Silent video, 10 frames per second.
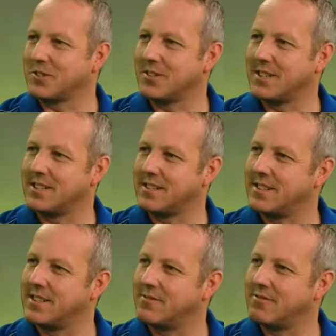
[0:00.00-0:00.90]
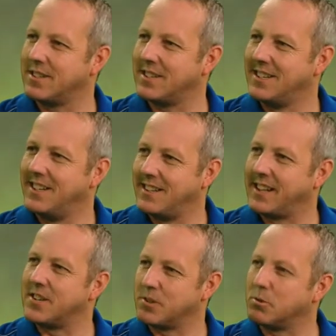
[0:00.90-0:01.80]
so they're
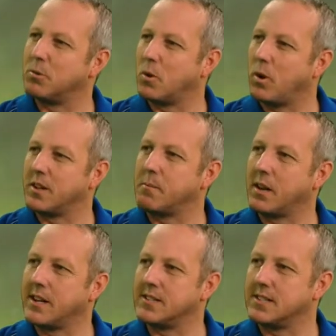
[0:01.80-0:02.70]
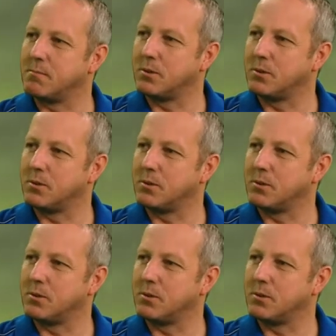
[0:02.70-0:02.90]
getting some good quality players in.